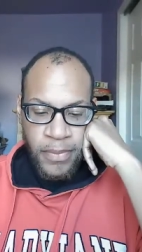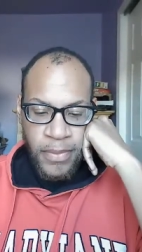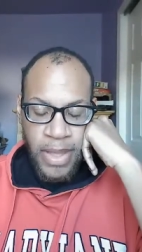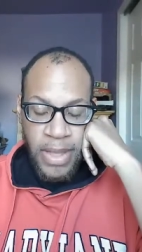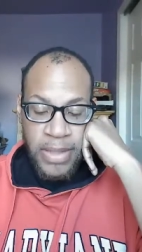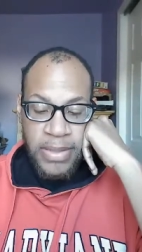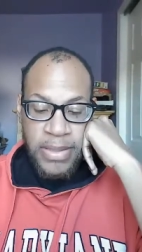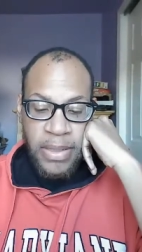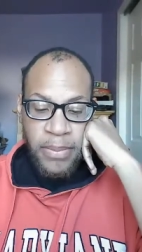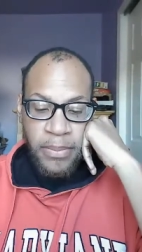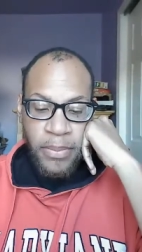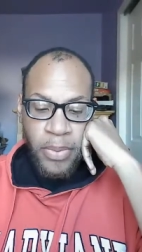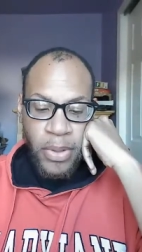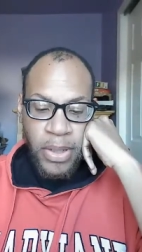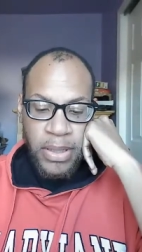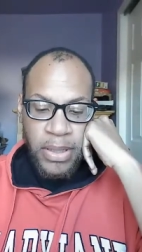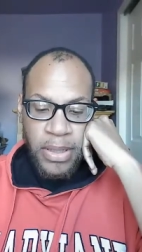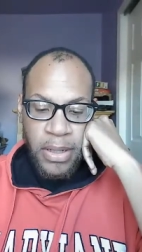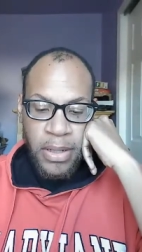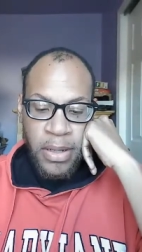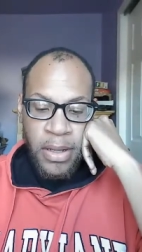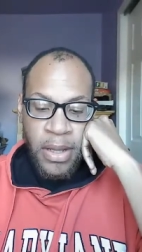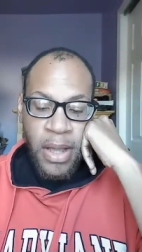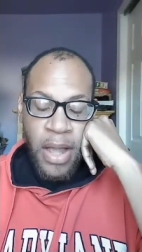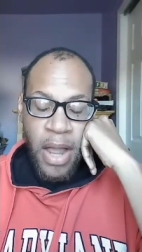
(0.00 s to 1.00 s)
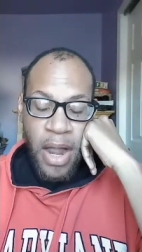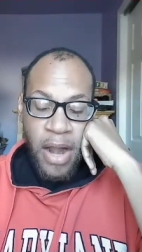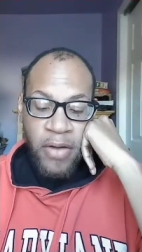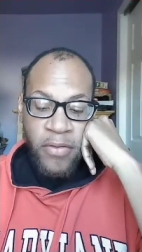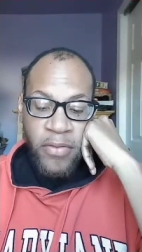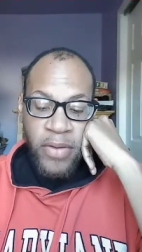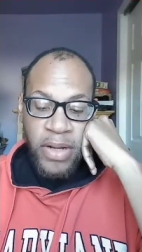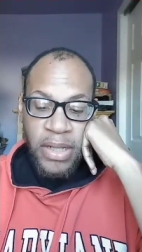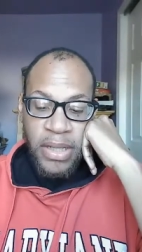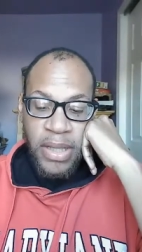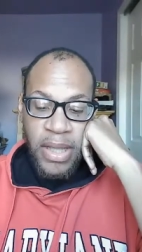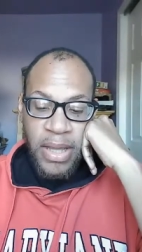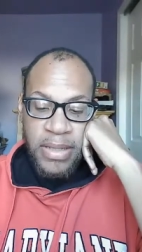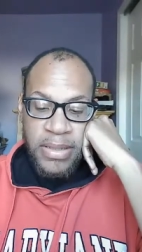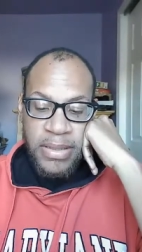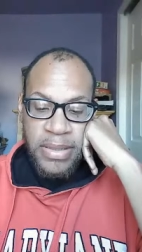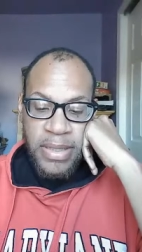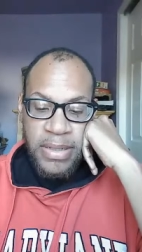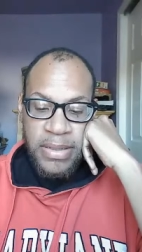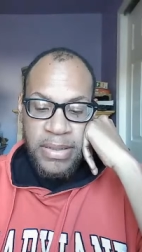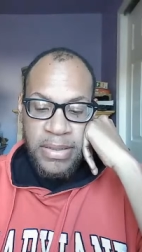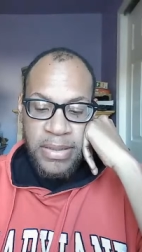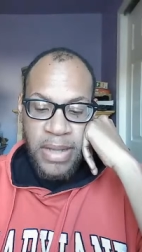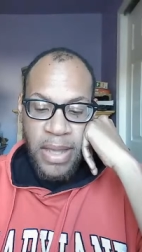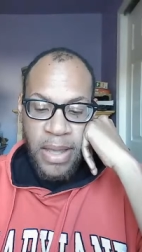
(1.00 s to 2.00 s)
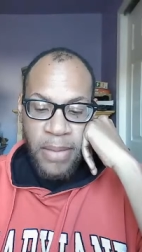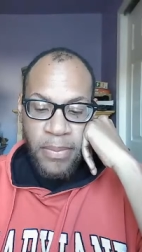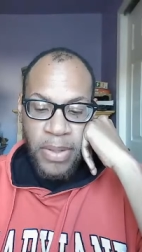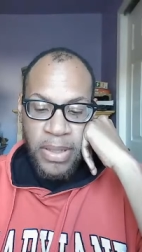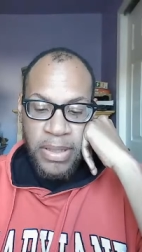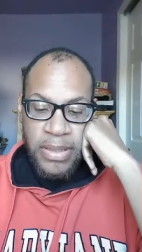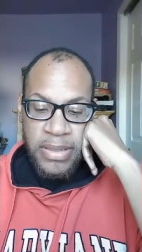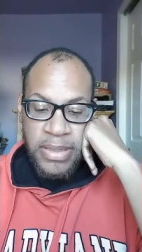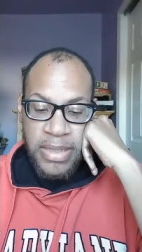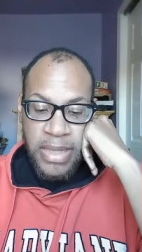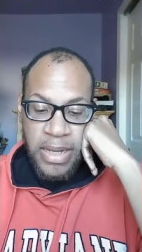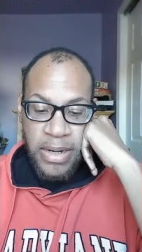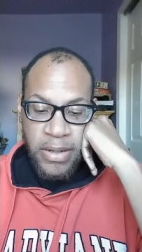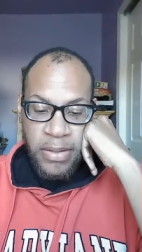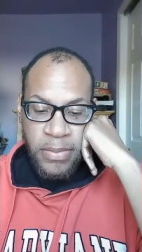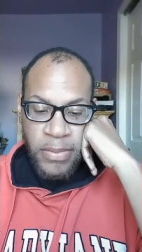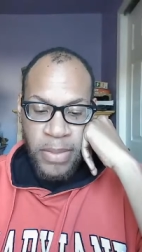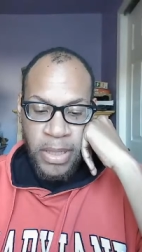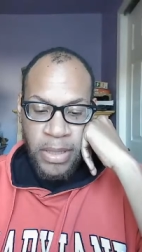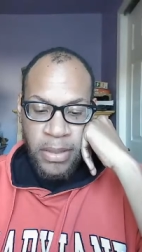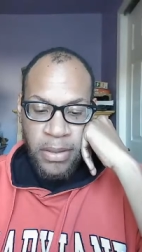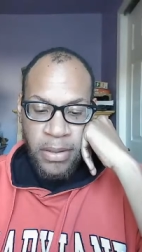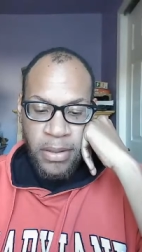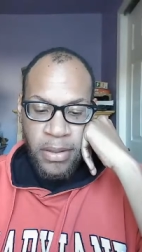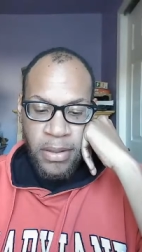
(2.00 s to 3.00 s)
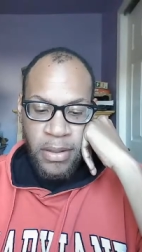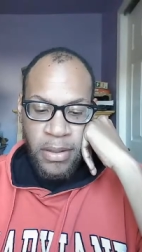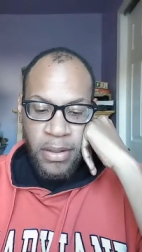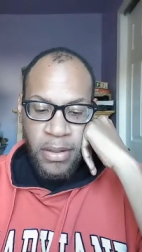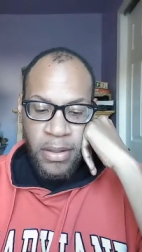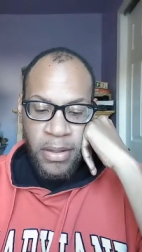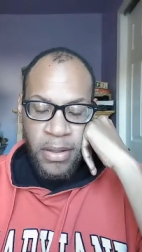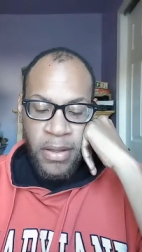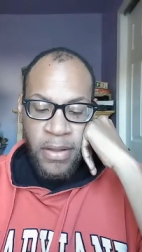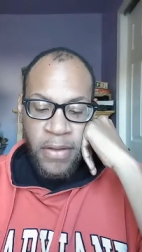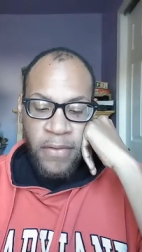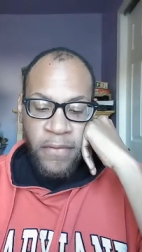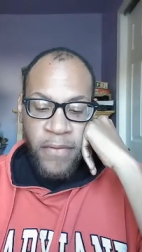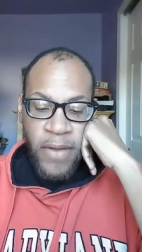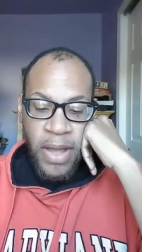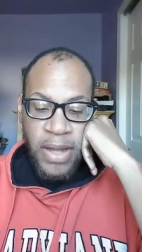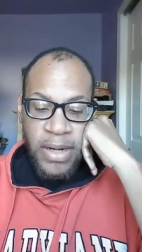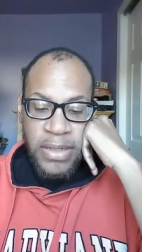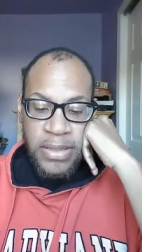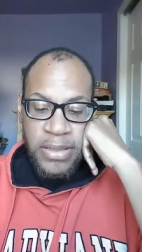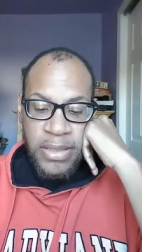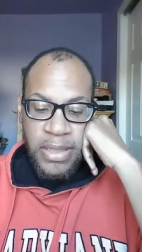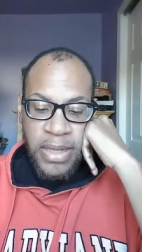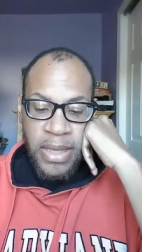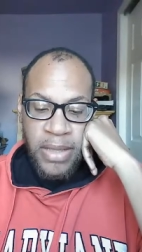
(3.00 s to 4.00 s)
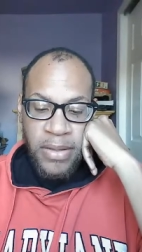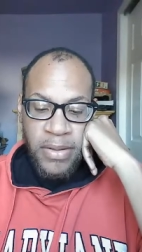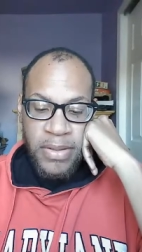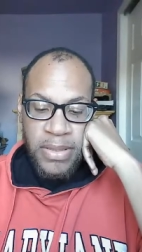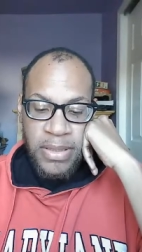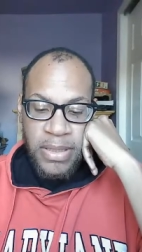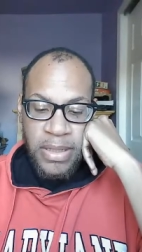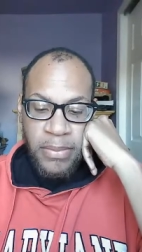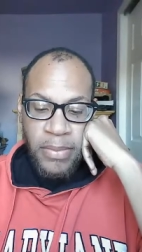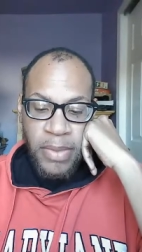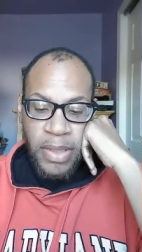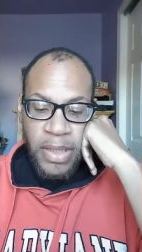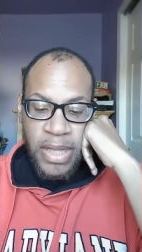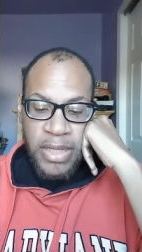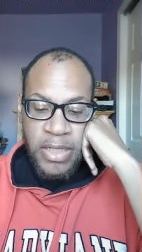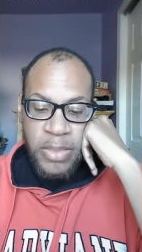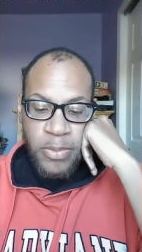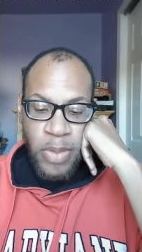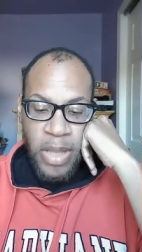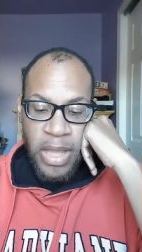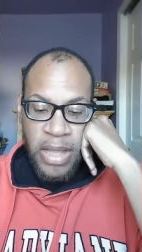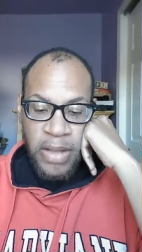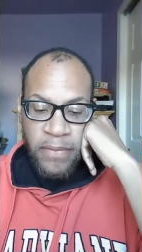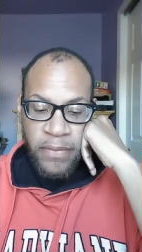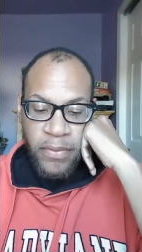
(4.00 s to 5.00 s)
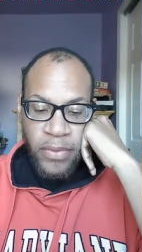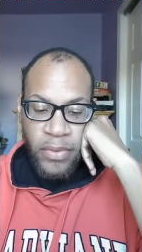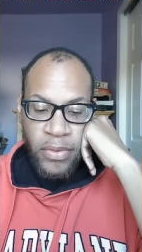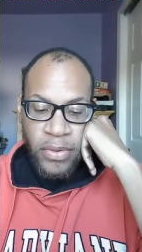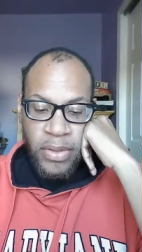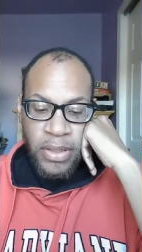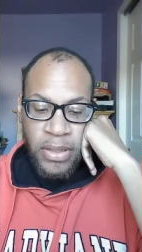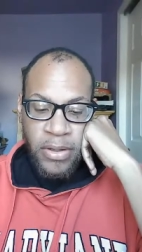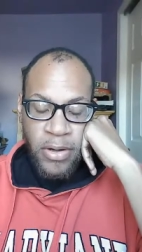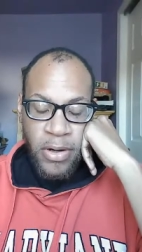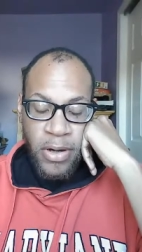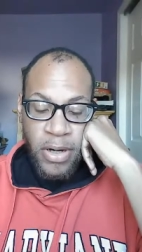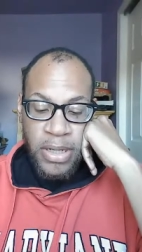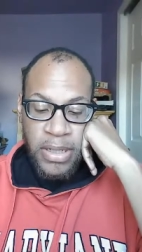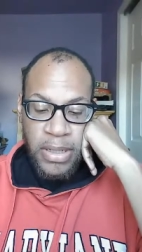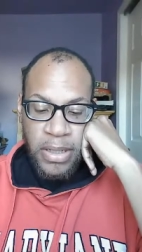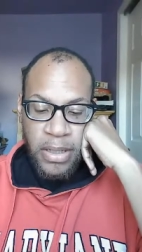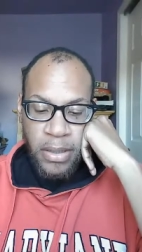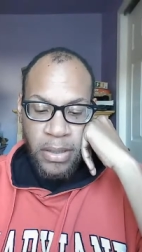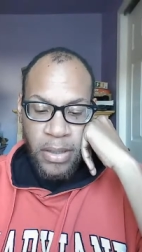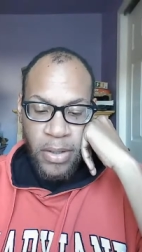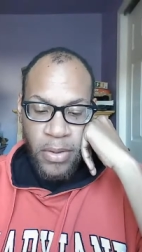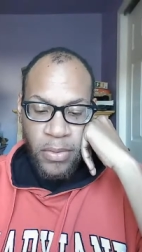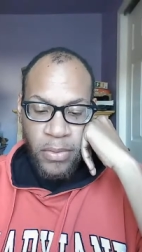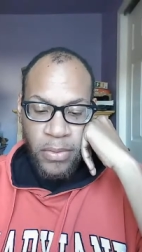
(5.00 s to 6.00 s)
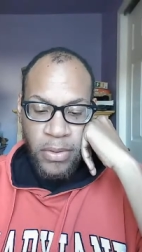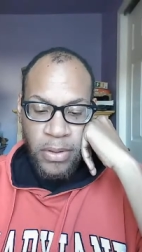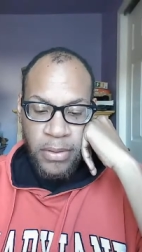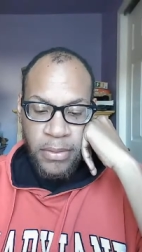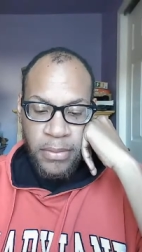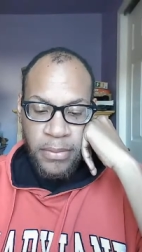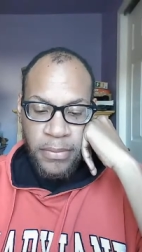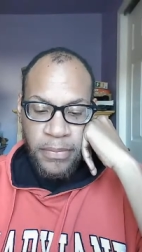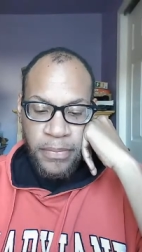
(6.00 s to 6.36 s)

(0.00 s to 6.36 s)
At some point, I realized that stopping scared me. Fighting together seemed less painful than hurting alone.